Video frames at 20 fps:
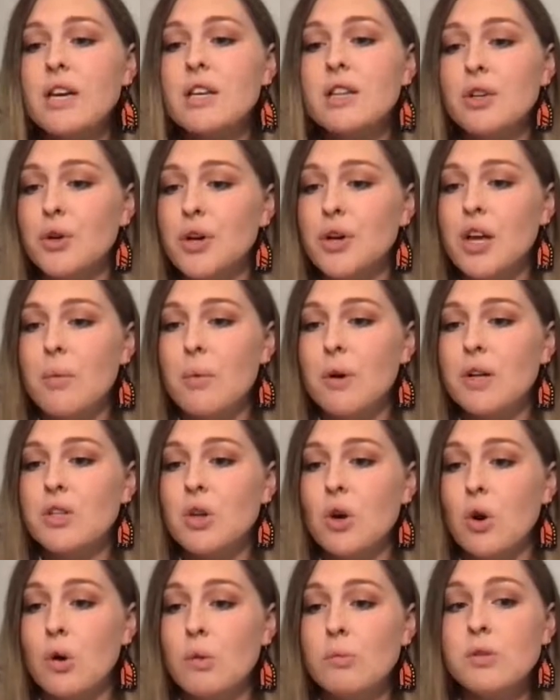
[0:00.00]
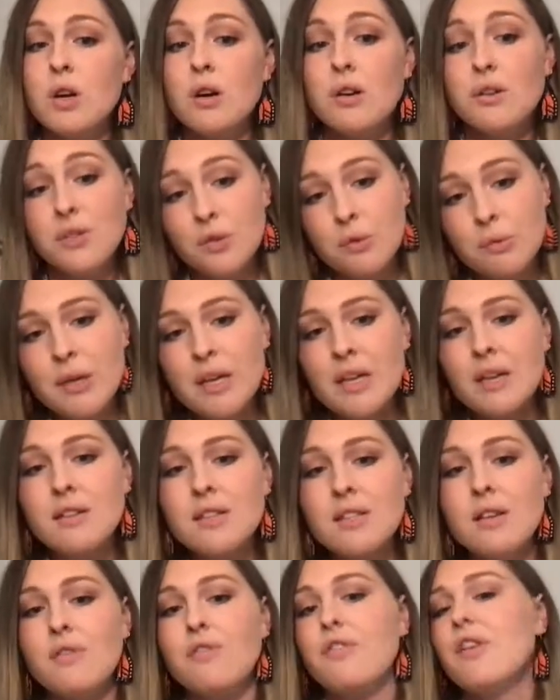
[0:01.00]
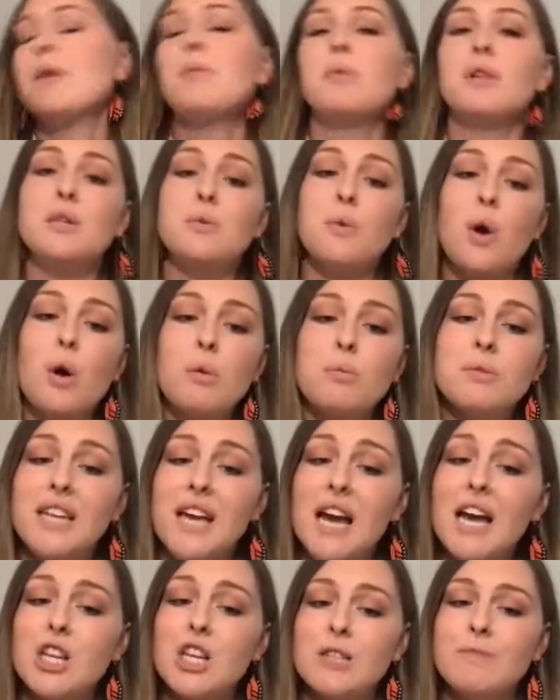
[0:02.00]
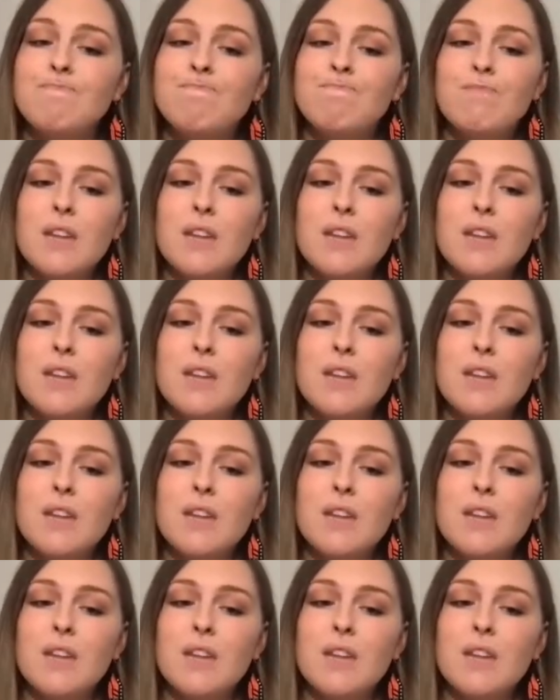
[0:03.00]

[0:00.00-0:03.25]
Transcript: and learning in one's homes also means that families were home together.